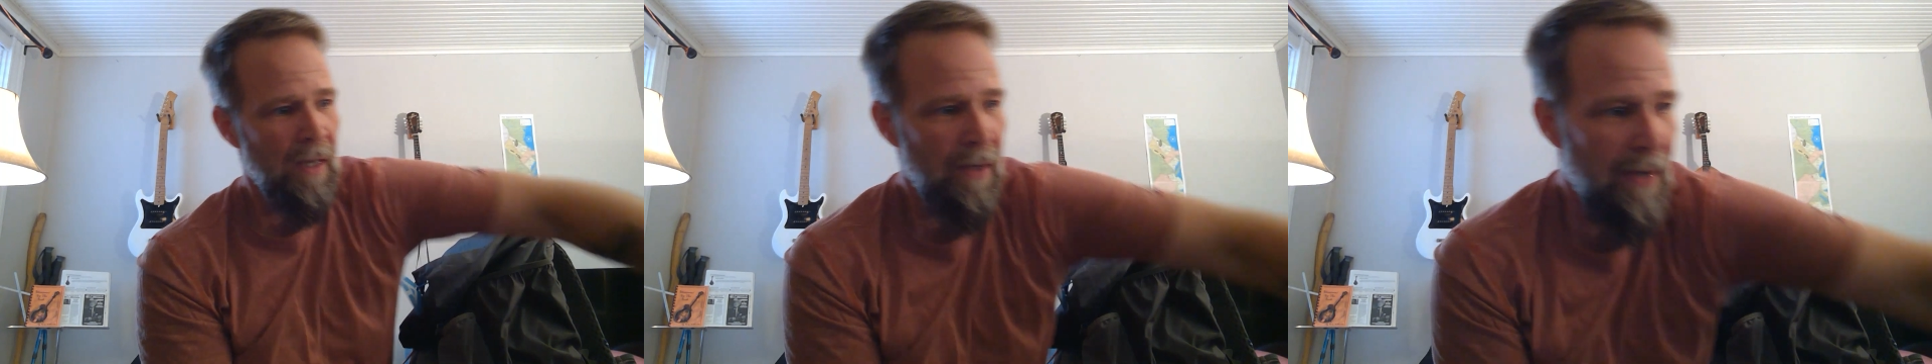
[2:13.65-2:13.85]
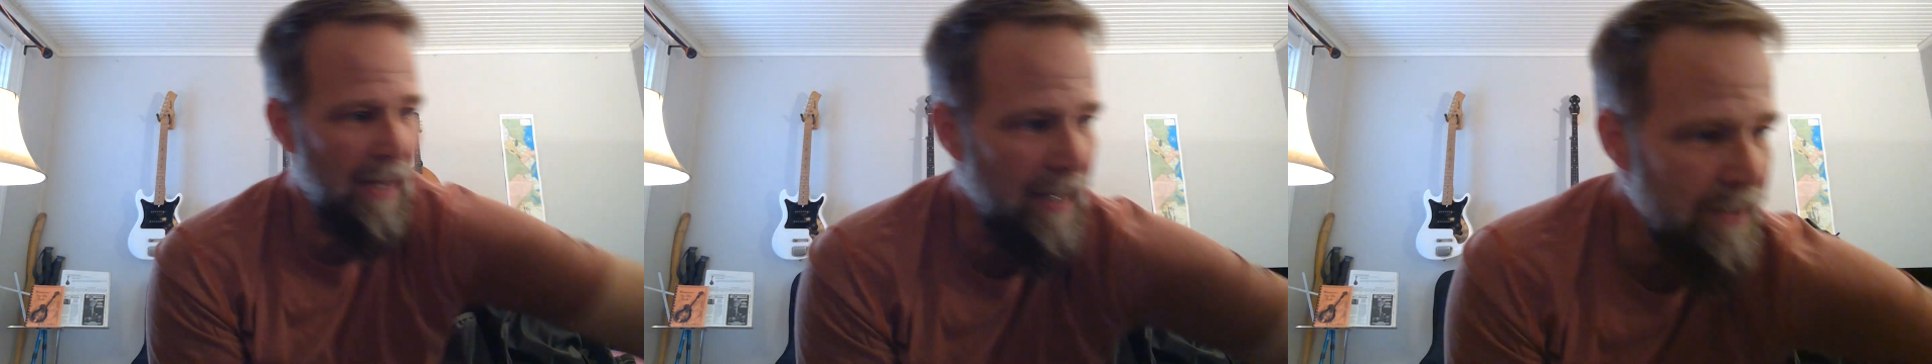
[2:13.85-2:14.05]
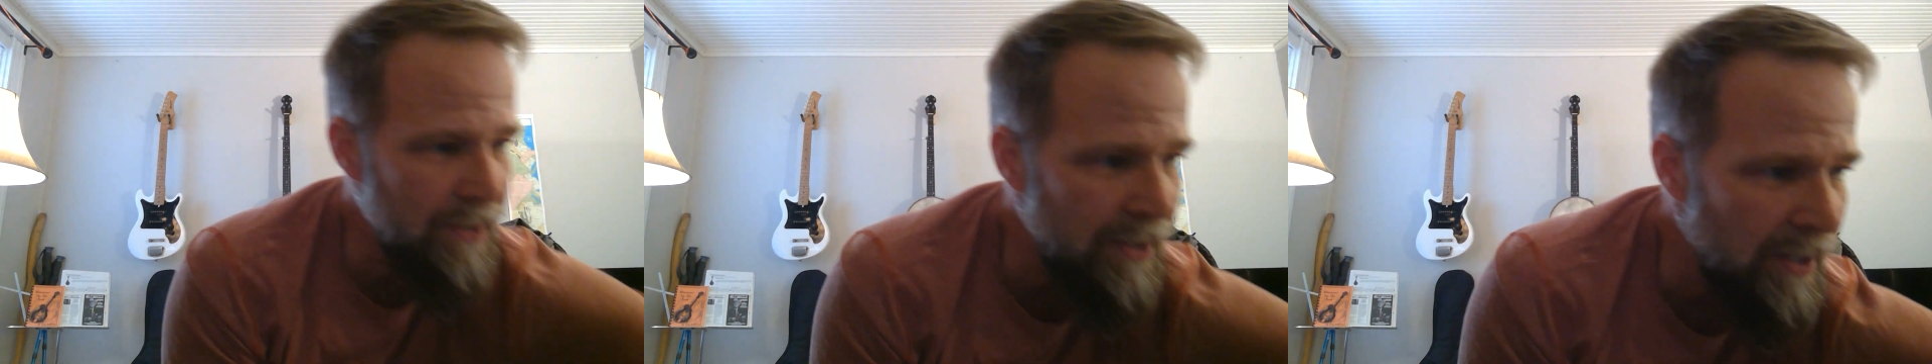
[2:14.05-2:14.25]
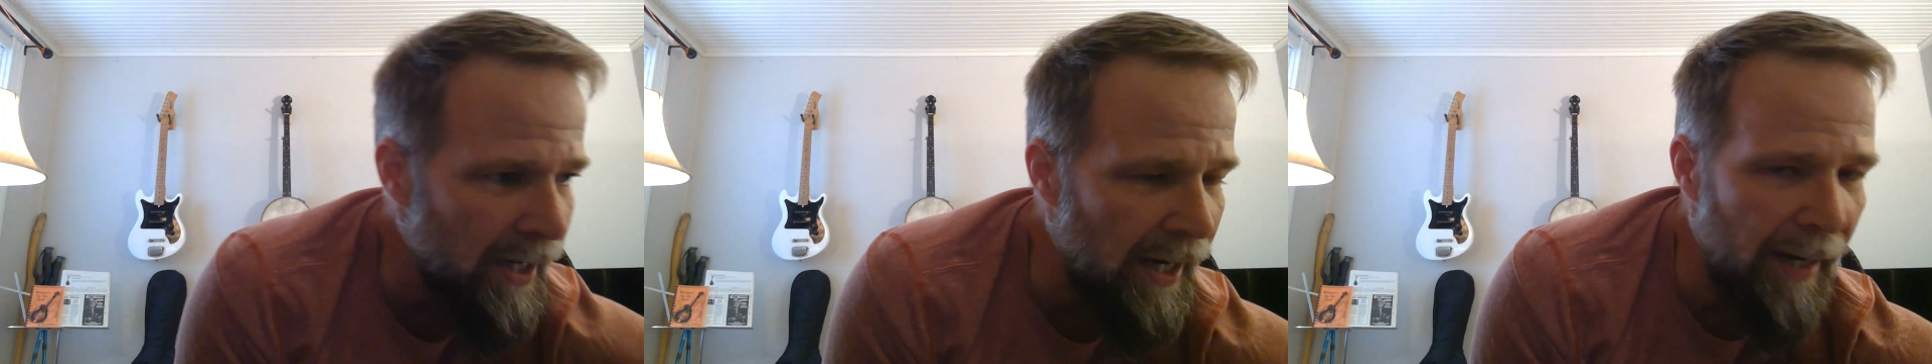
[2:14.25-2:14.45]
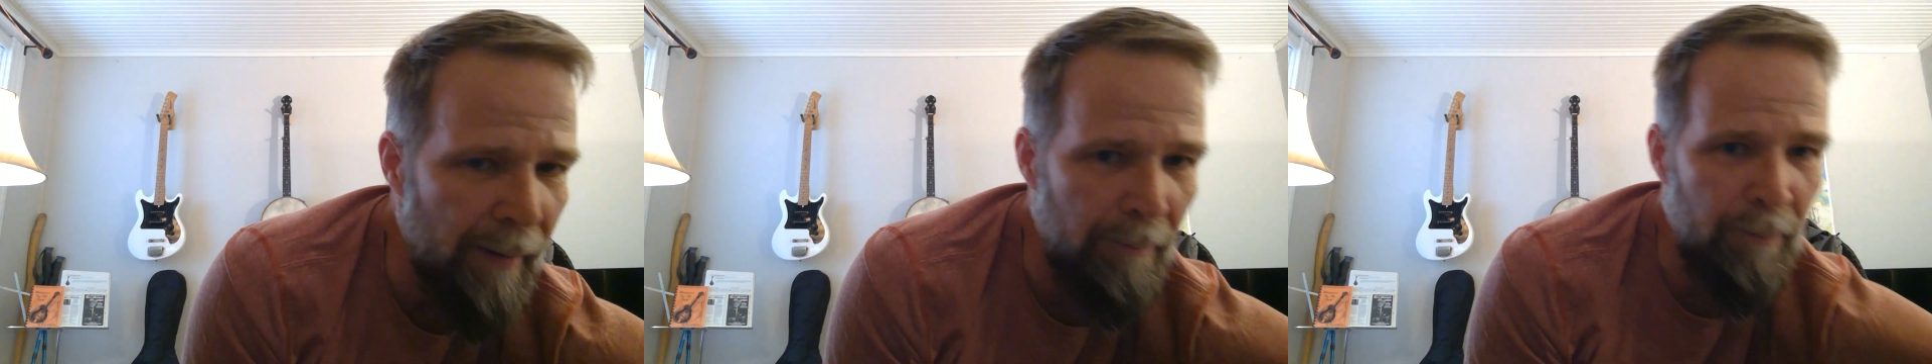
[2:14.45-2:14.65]
Next,
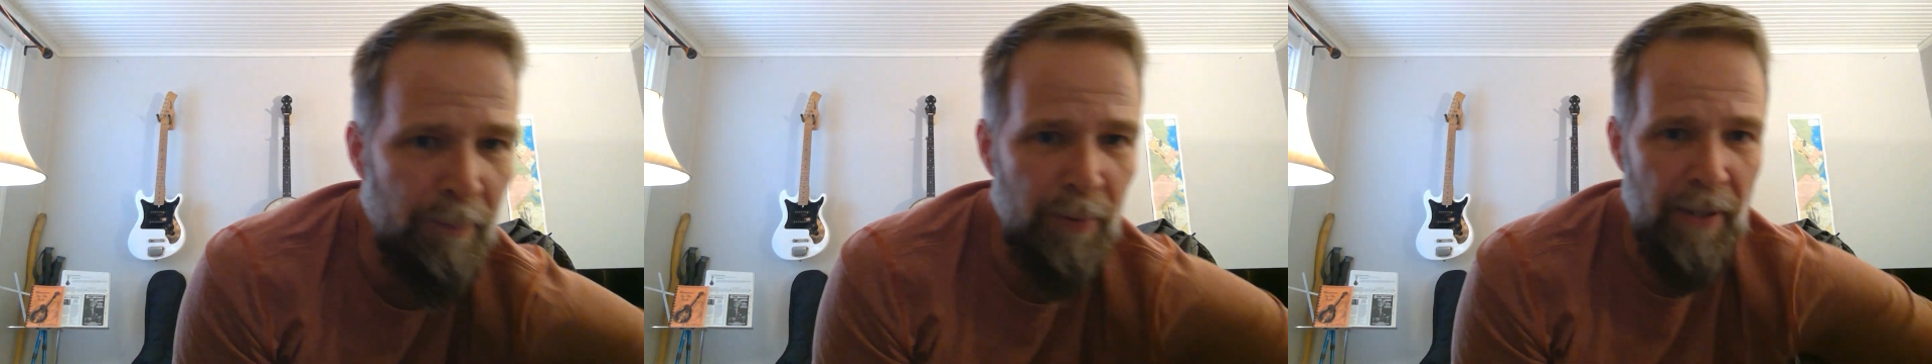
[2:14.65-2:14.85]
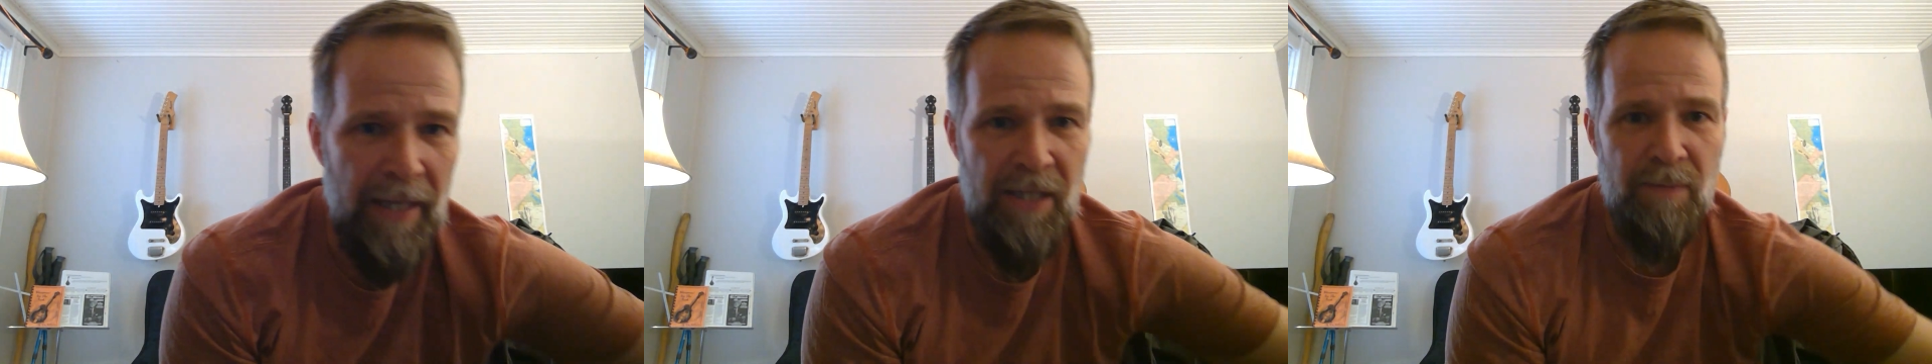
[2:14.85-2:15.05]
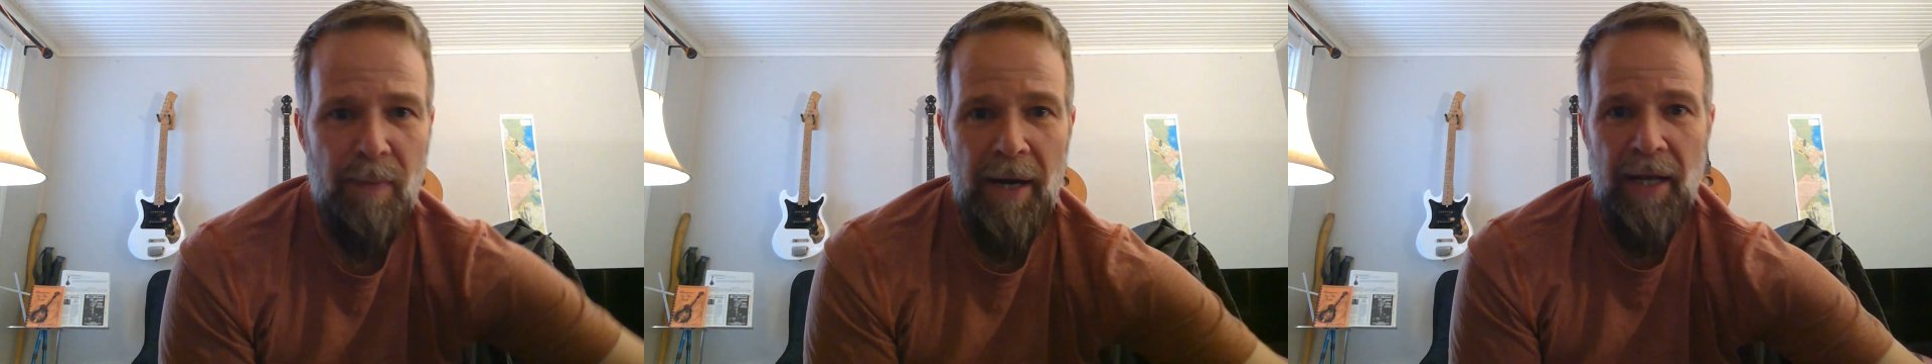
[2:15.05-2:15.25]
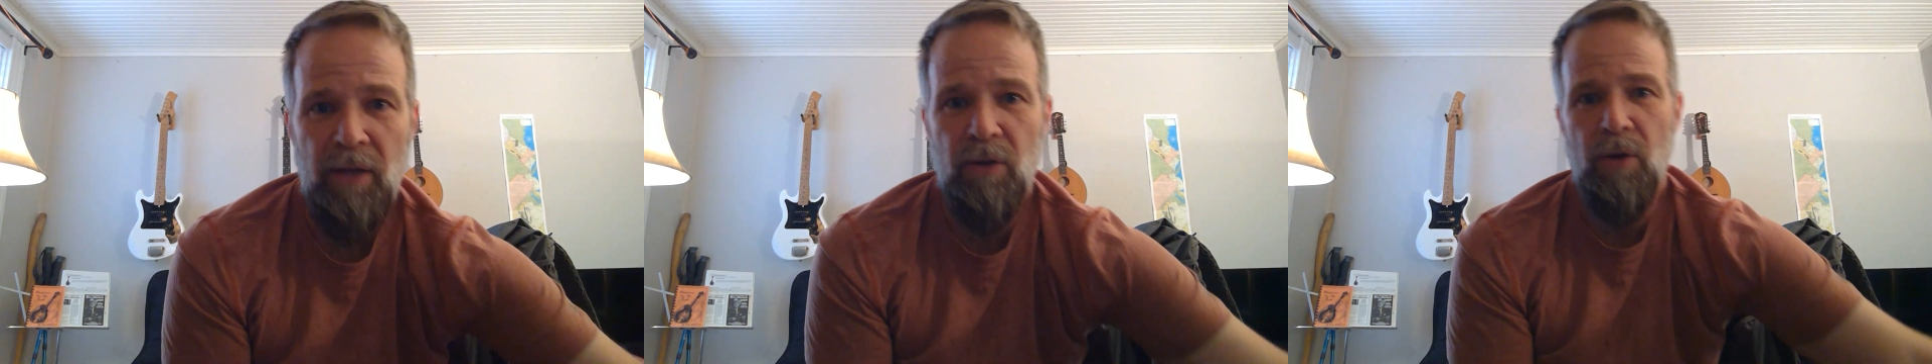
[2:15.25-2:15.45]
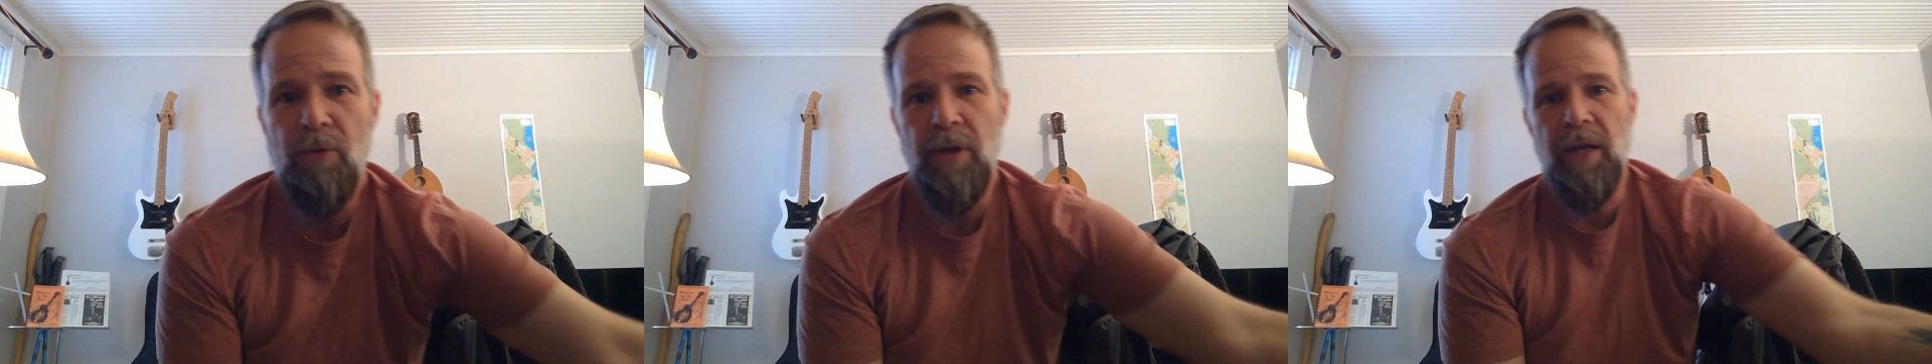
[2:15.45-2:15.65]
I place my
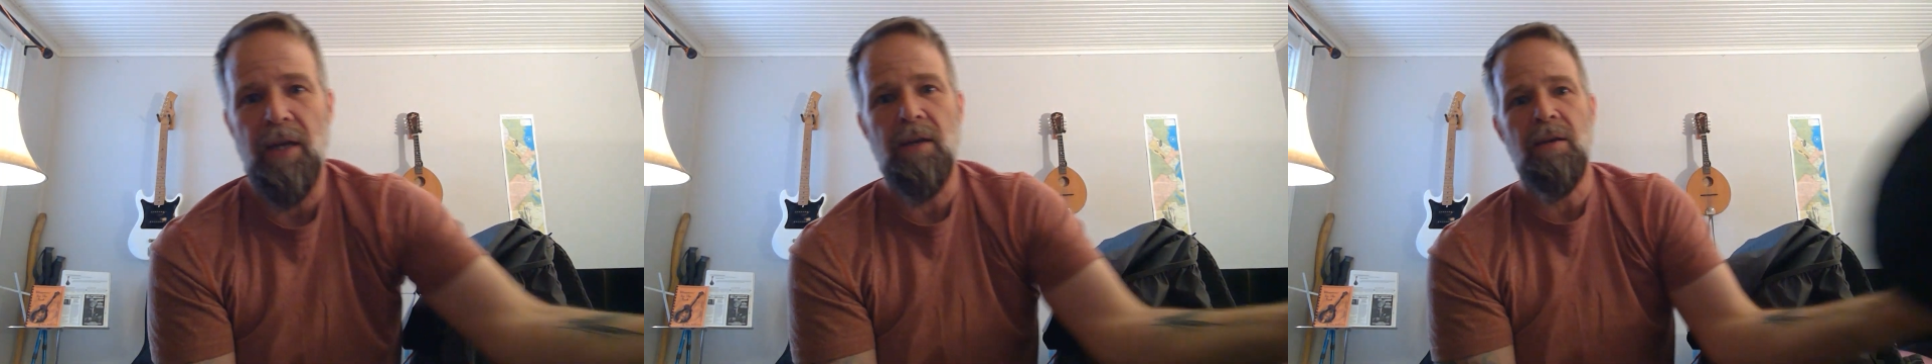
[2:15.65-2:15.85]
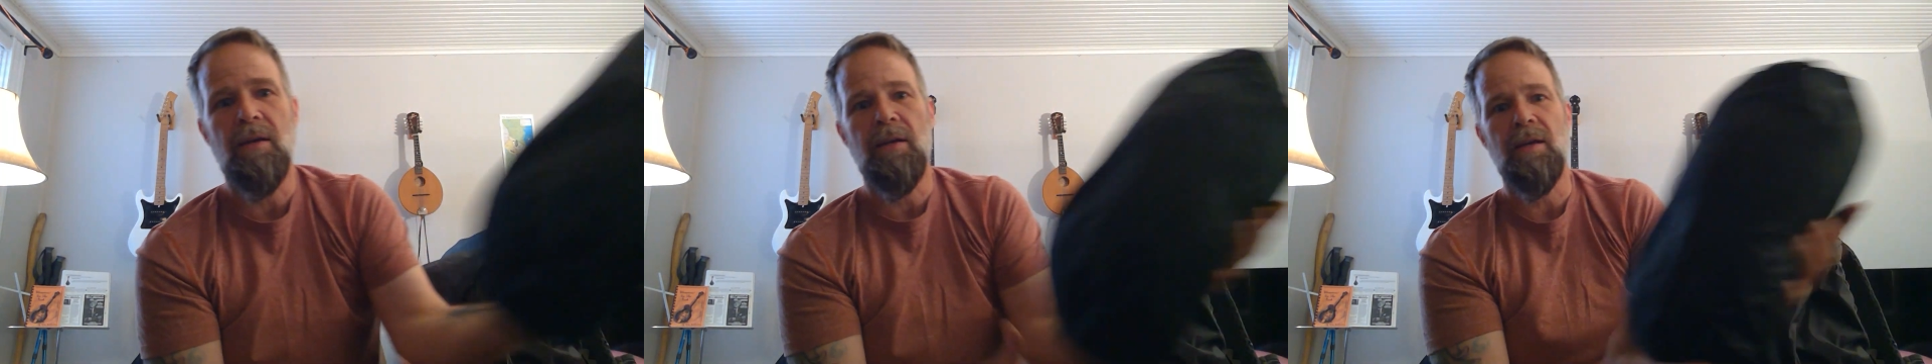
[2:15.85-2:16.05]
clothing,